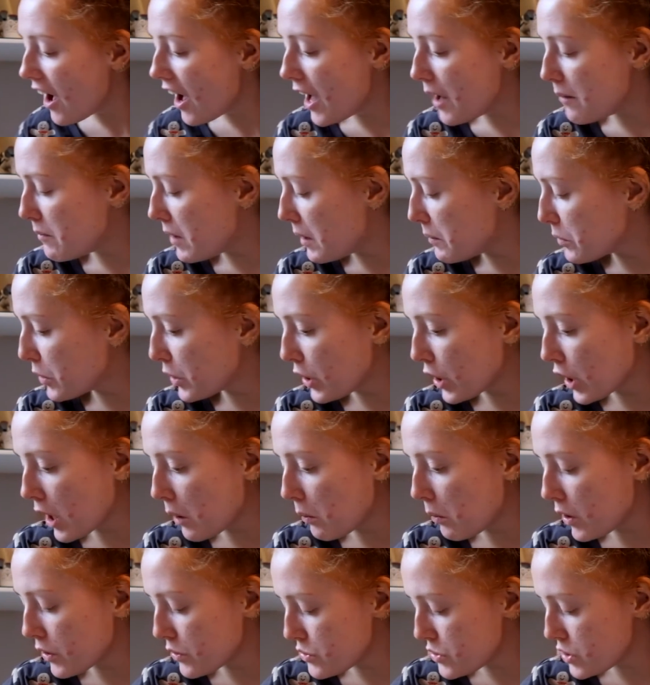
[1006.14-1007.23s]
I'm going to
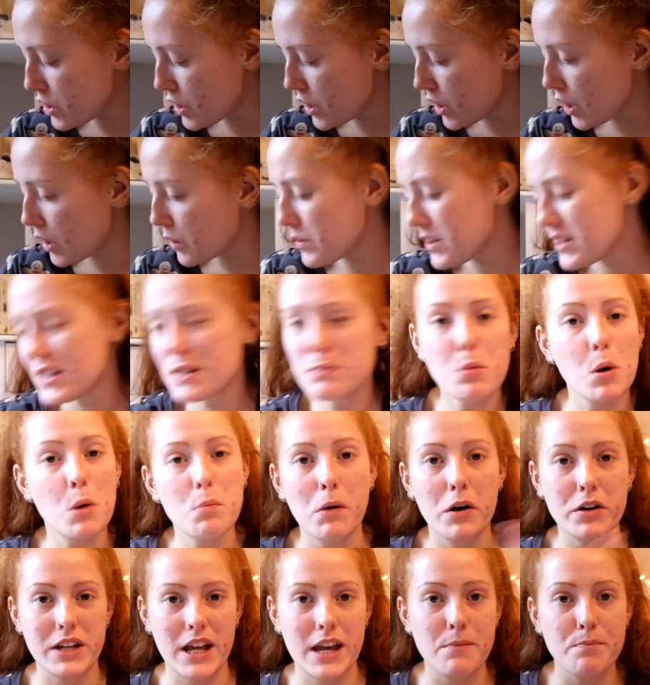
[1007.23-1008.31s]
go on to, this is more
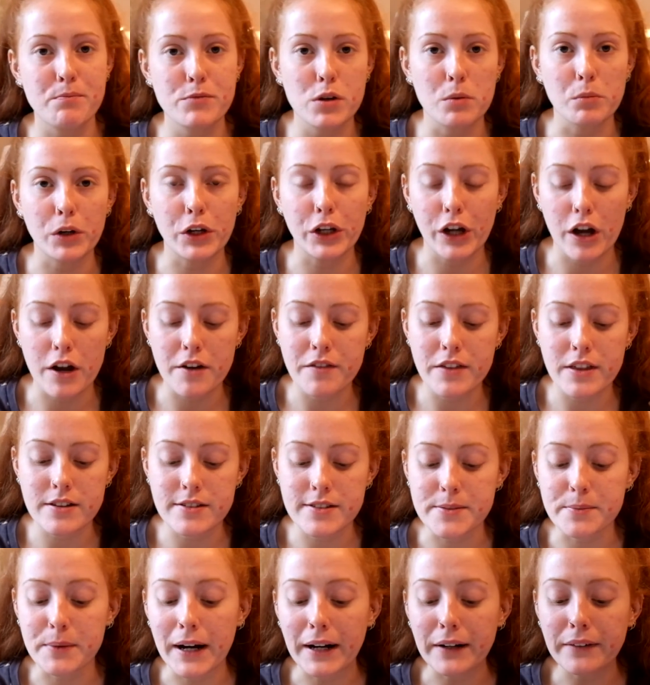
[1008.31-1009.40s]
body, so I'm going to go for
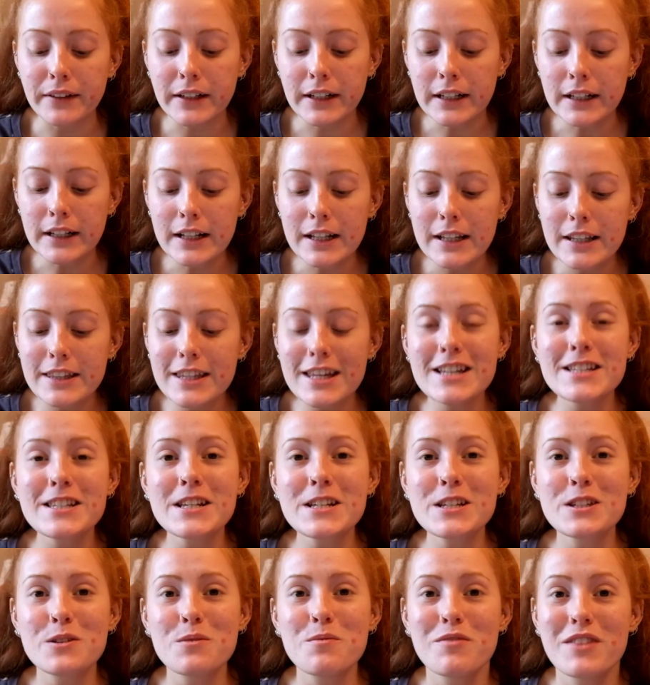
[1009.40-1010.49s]
this as well. This
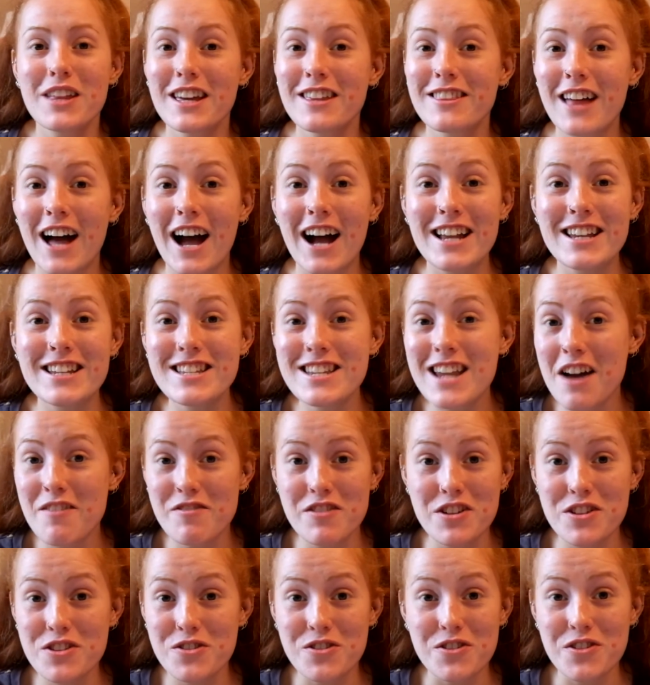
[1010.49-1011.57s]
is something that I
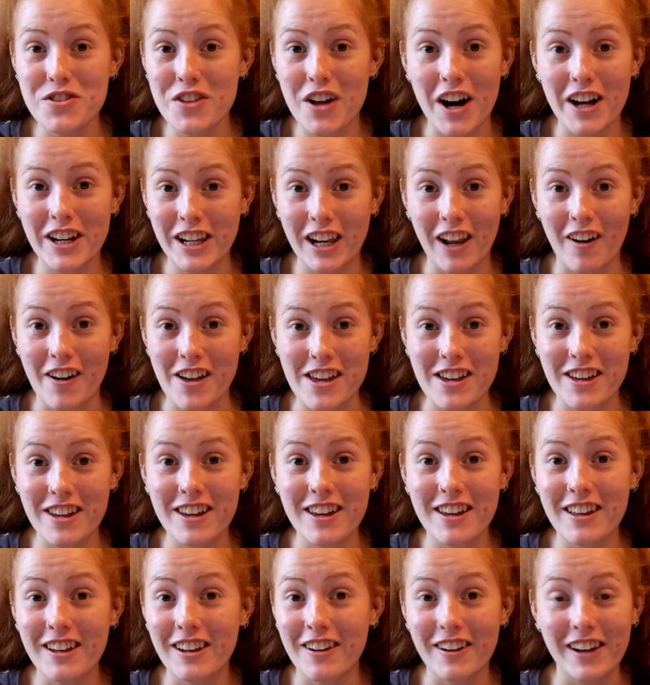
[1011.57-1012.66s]
never thought that I'd
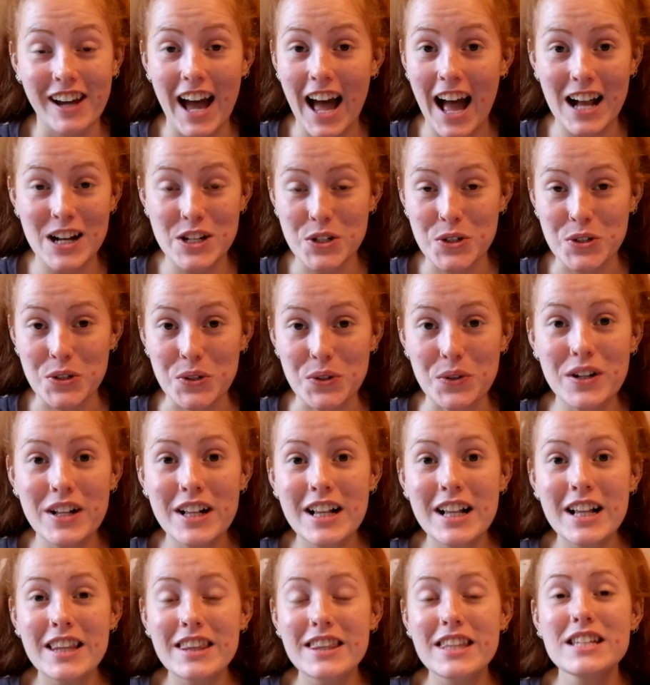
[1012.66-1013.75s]
like at all.
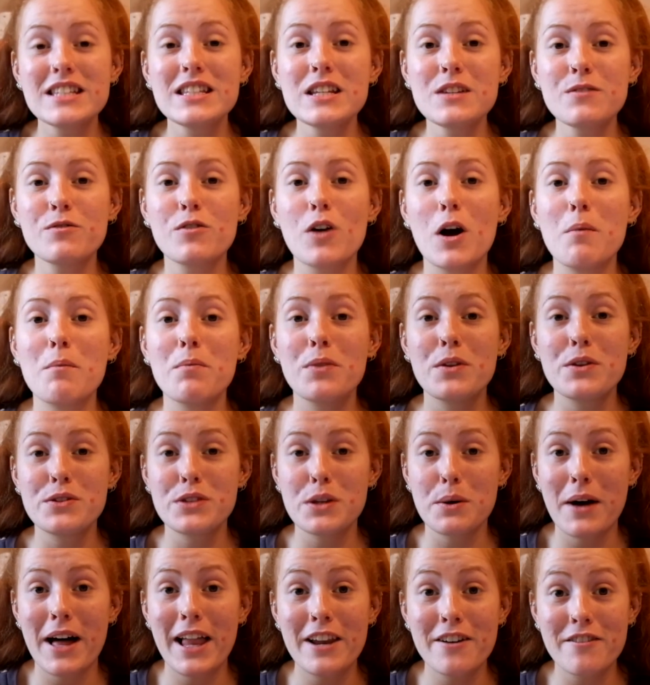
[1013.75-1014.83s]
This is from the
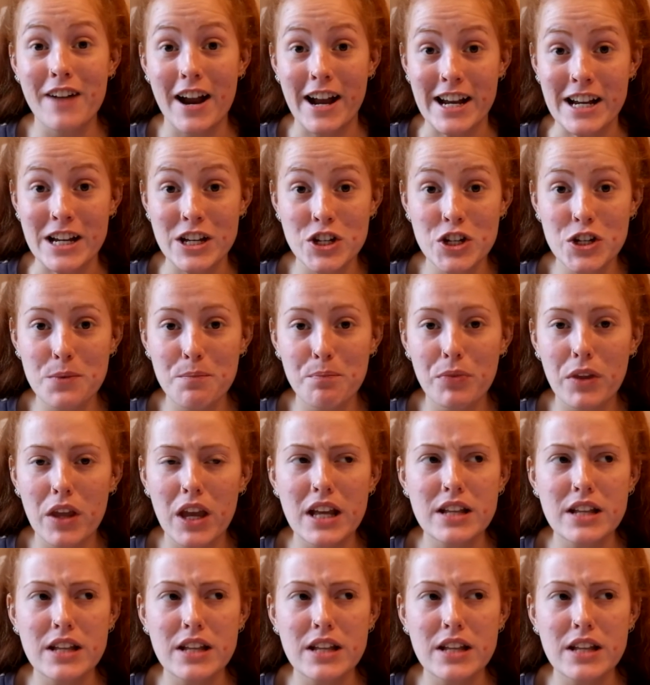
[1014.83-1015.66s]
Zoella range.